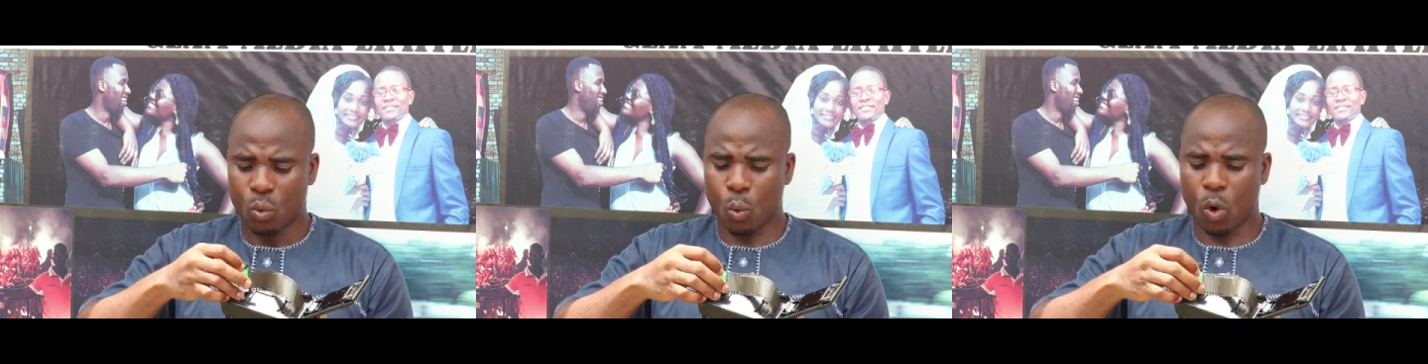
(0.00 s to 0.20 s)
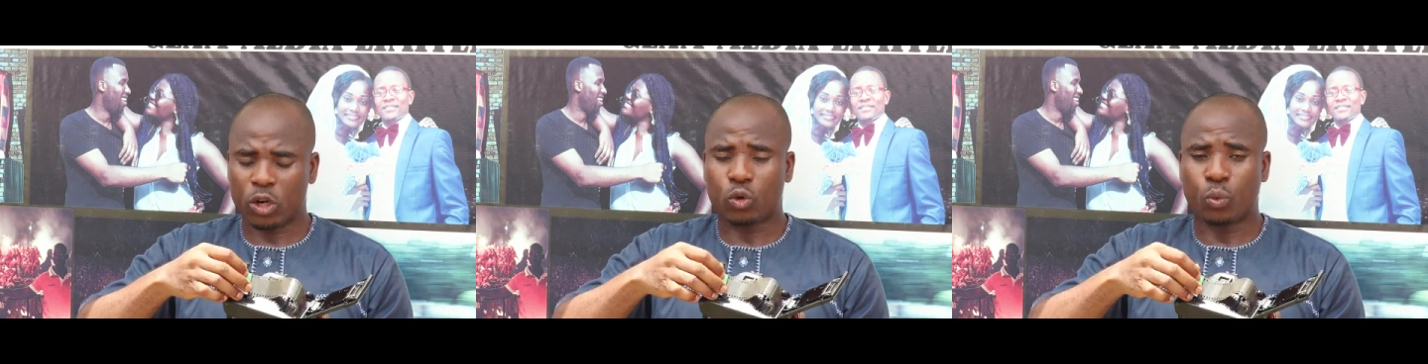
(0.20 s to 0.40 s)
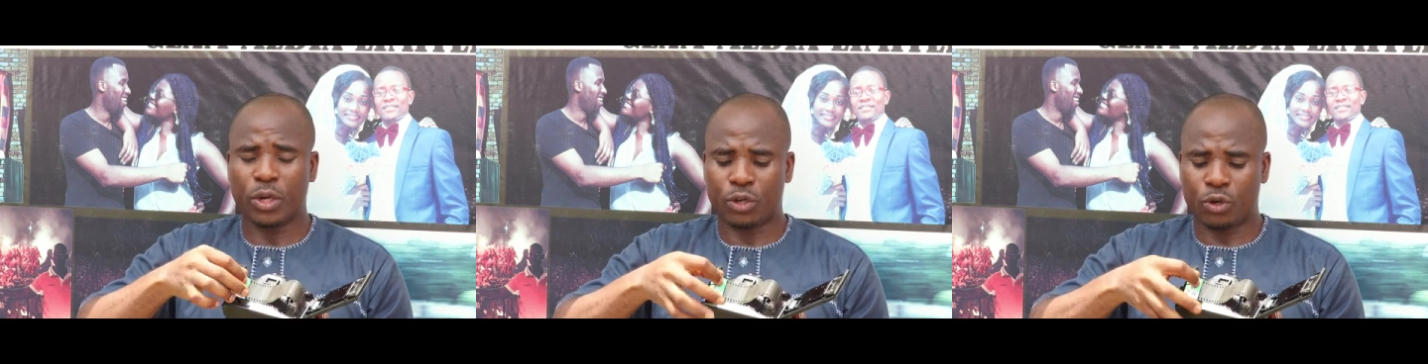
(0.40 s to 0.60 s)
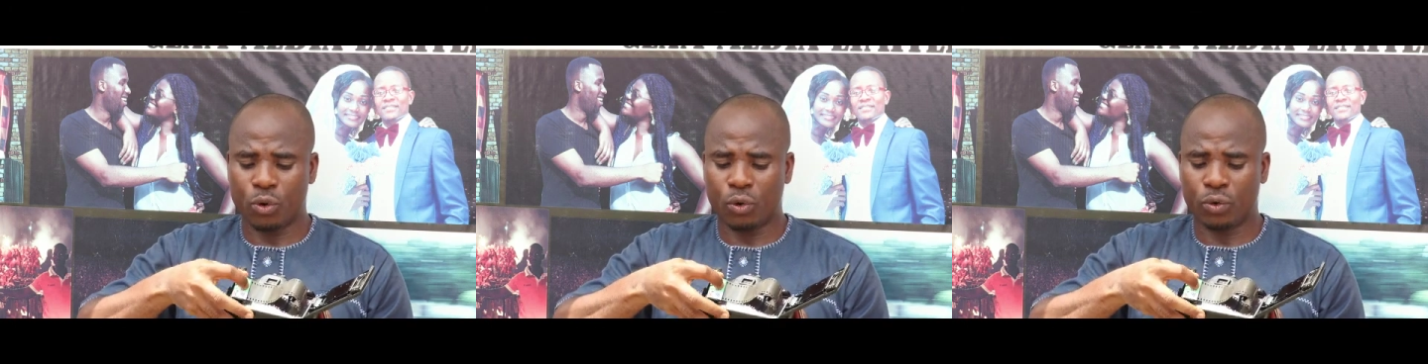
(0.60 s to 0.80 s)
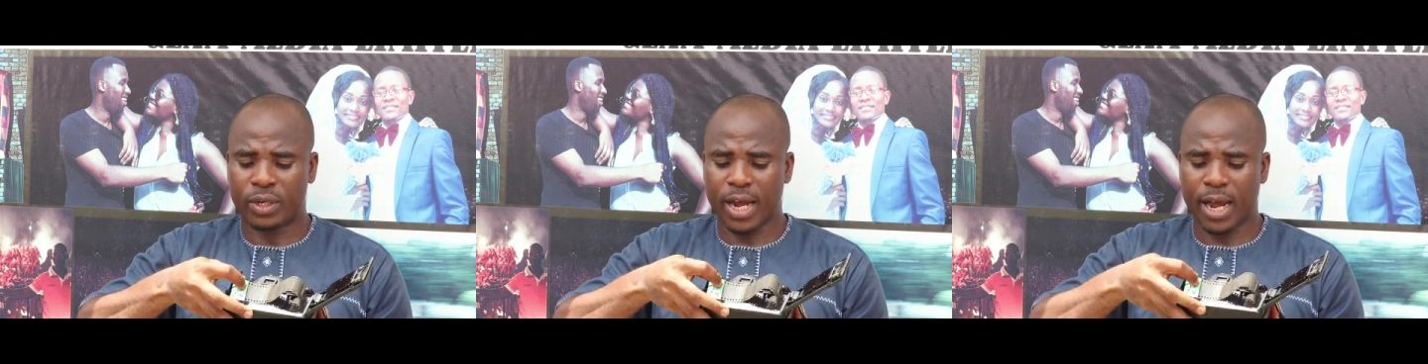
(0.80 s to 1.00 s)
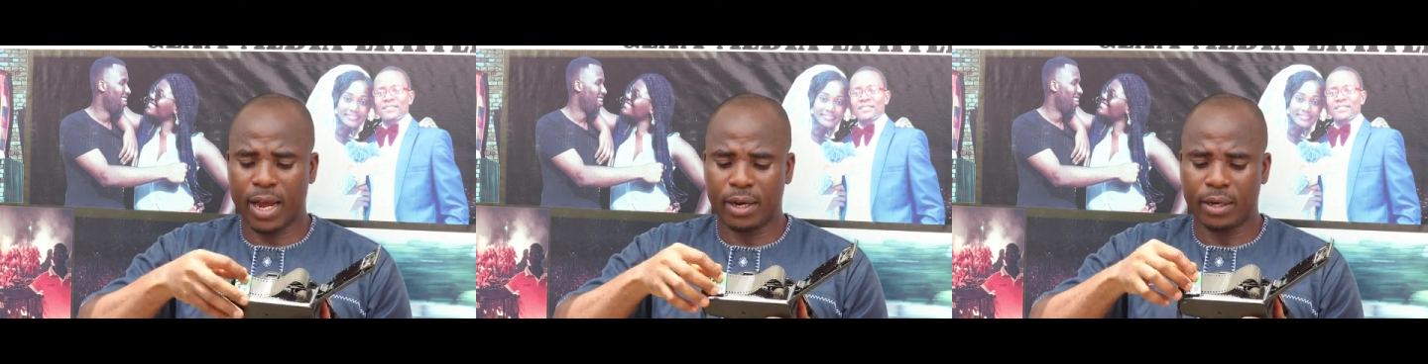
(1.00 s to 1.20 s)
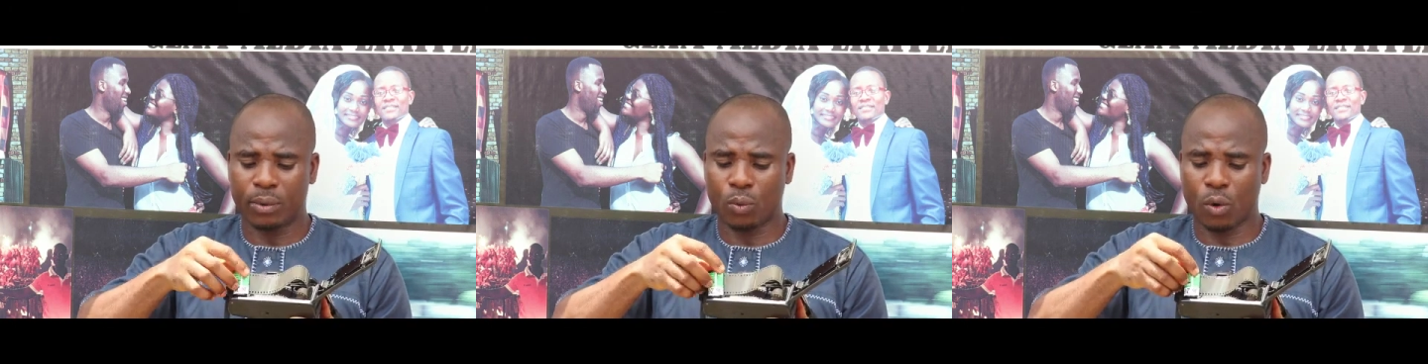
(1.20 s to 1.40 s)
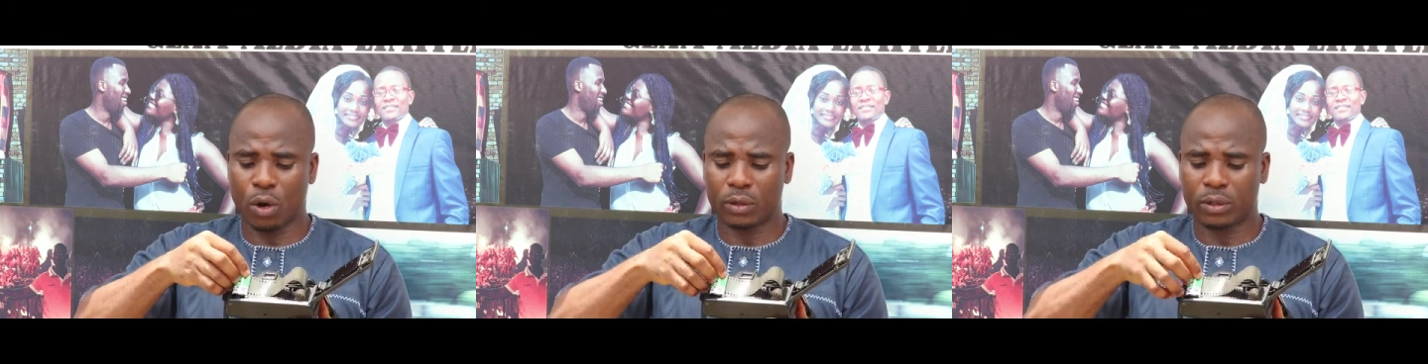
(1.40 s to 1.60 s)
what we do
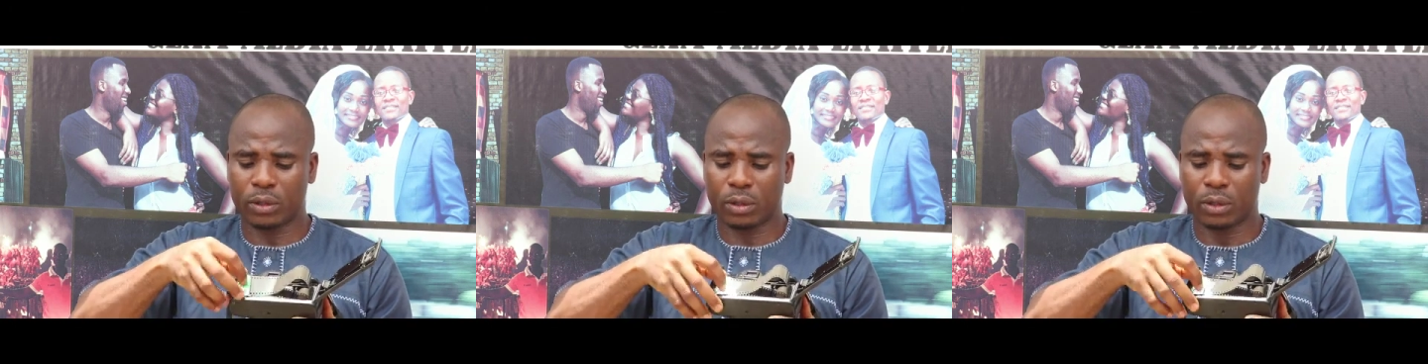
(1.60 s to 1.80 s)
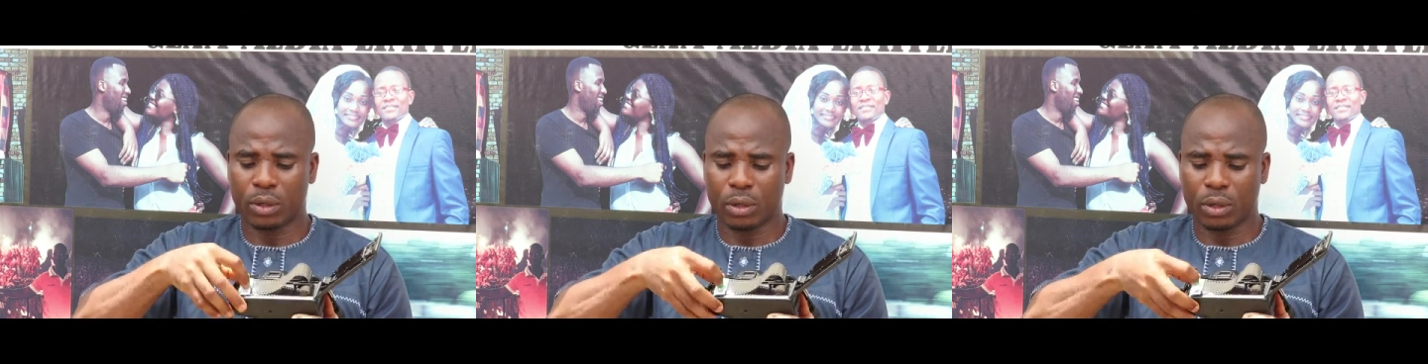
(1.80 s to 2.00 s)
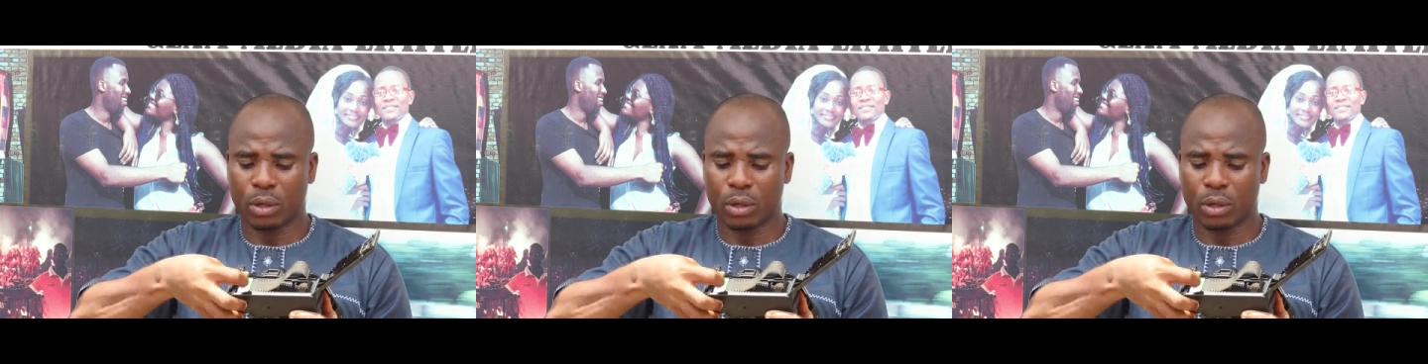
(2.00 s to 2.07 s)
then was